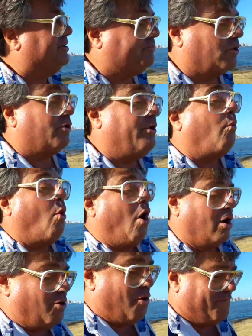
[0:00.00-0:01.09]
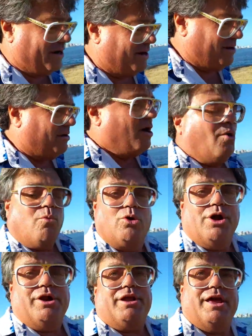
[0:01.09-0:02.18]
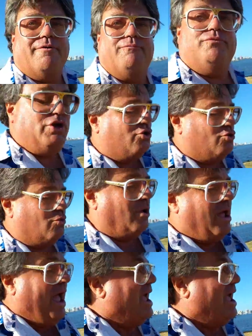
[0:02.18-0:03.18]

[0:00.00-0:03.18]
As we're gonna walk over here, we're gonna get a view